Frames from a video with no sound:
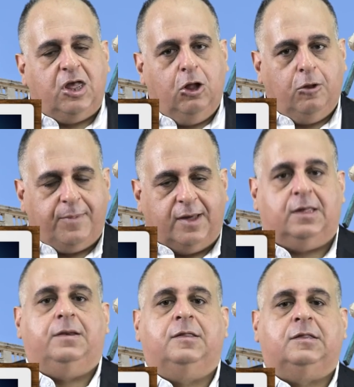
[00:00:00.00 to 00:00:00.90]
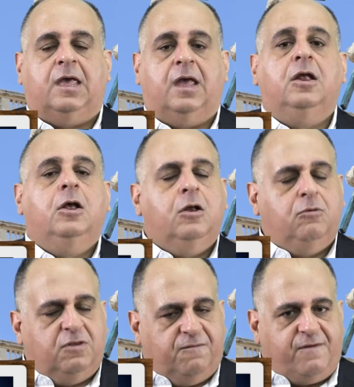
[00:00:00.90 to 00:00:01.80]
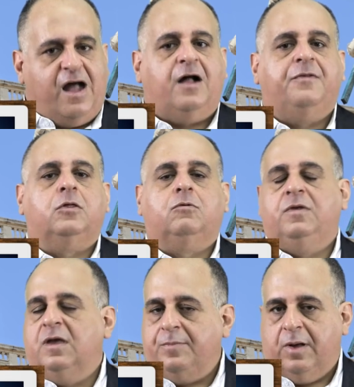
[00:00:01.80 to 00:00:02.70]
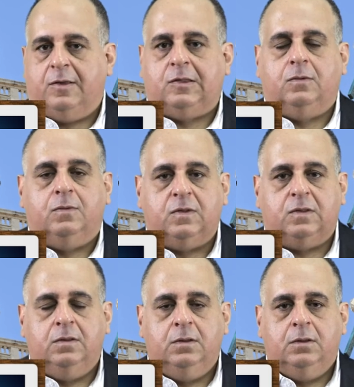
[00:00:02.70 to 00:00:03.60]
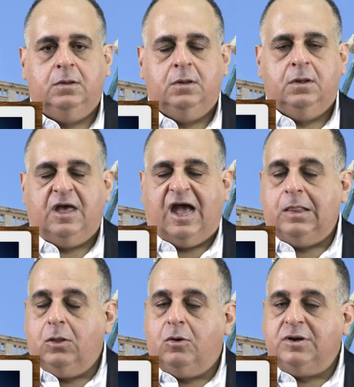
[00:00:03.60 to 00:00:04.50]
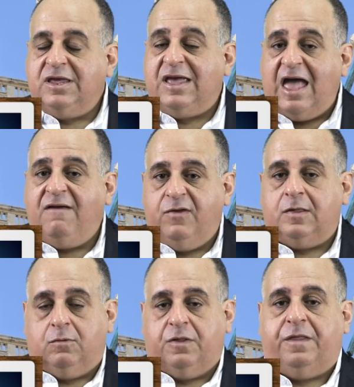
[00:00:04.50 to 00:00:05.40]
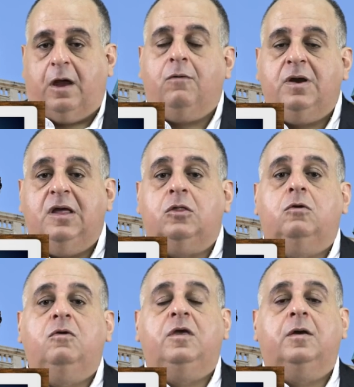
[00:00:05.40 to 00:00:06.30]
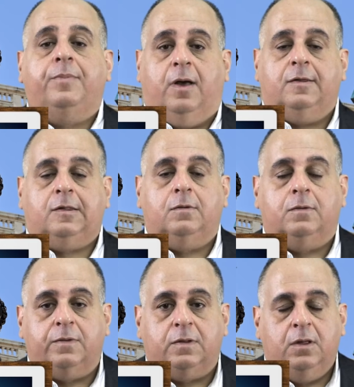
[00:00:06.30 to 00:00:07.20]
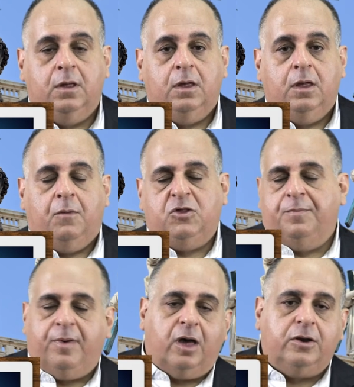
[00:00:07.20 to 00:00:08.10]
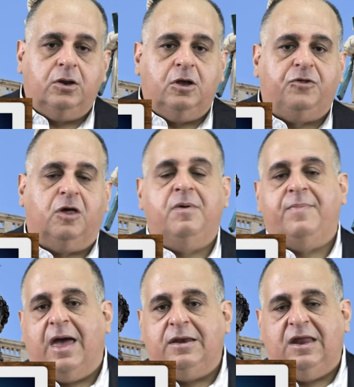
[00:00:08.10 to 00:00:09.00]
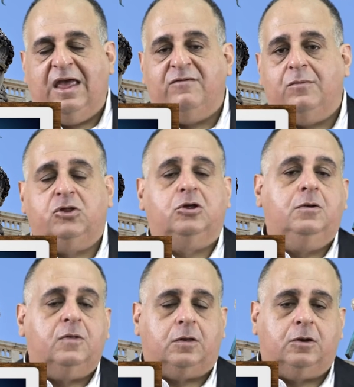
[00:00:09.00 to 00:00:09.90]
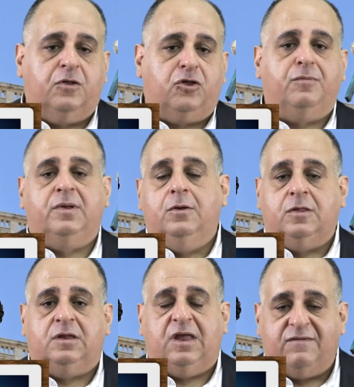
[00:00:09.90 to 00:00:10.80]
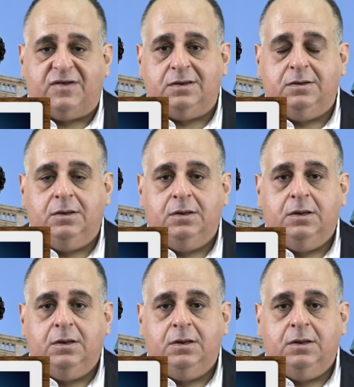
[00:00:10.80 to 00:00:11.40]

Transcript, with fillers: to help us understand through the Fathers, through the Apostles. Our Lord gave this authority to the Apostles. What you bind on earth shall be bound in heaven. What you loose on earth shall be loosed in heaven.